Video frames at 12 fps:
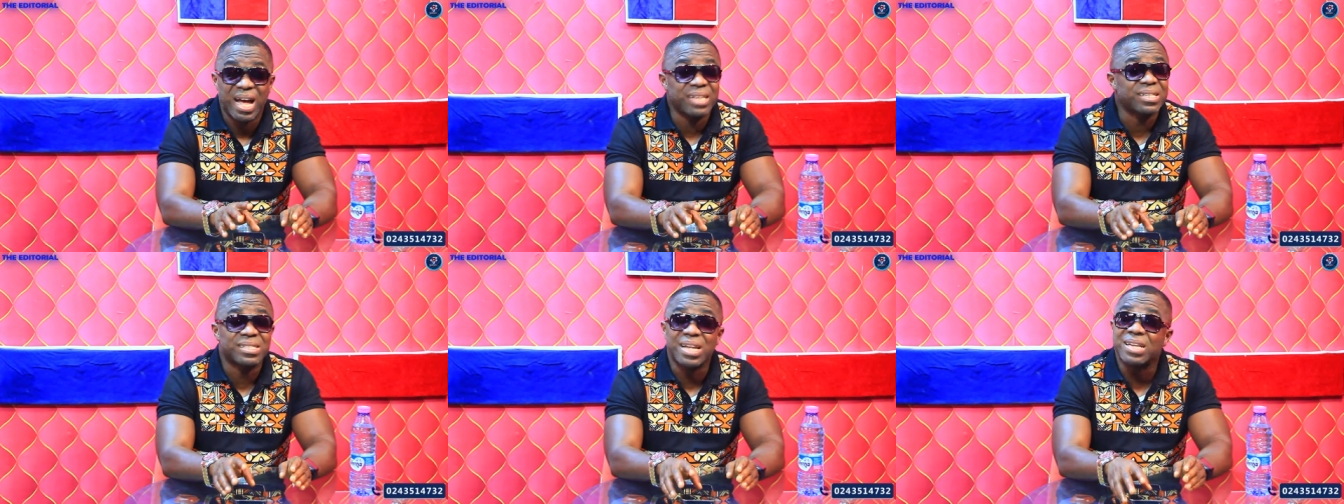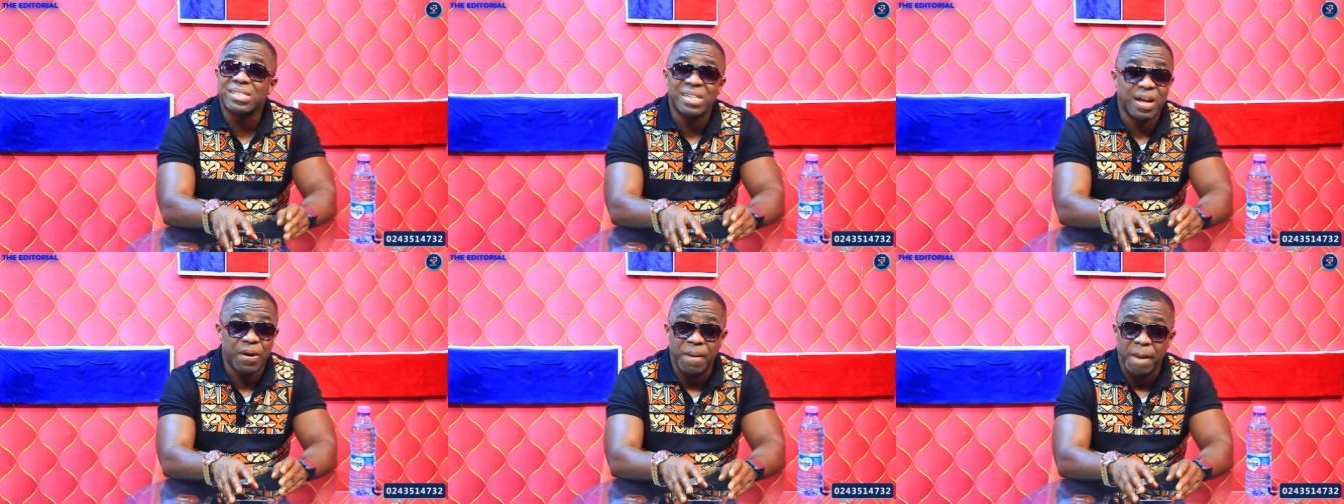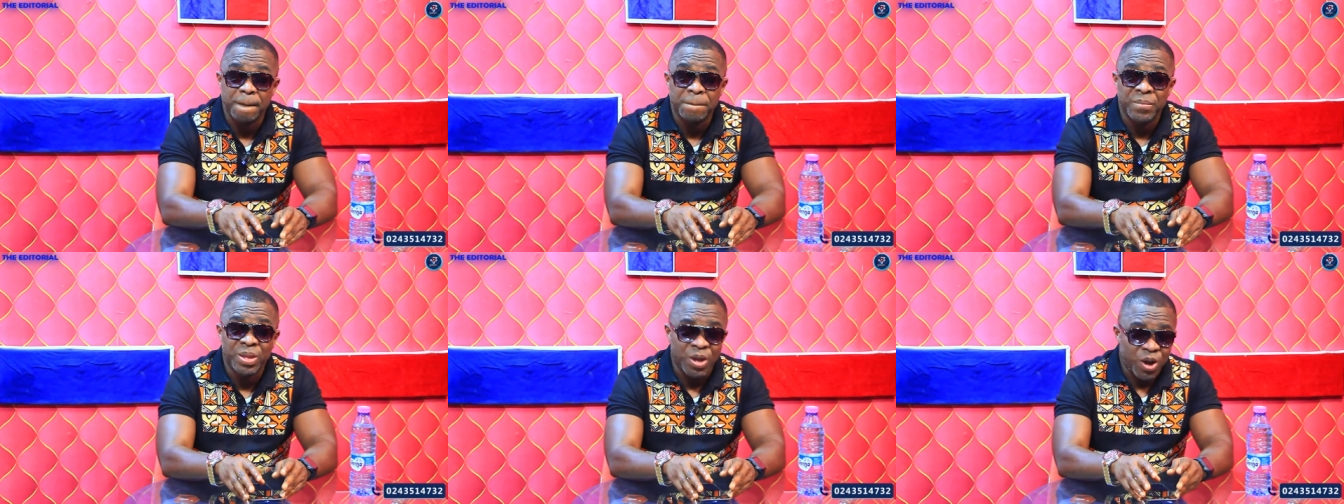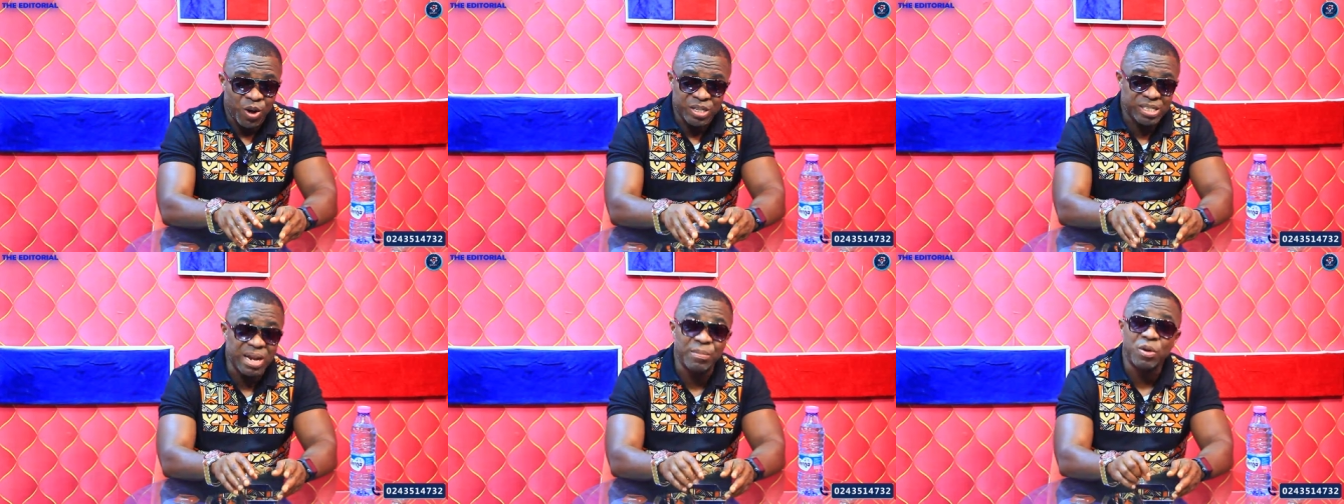As it stands now,
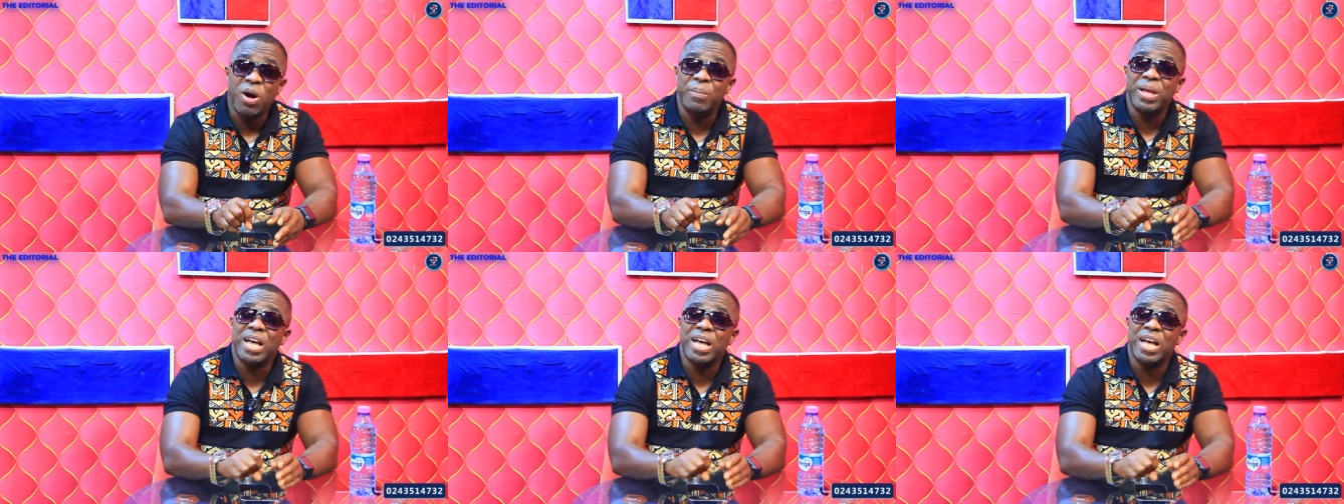Okyeame Kwame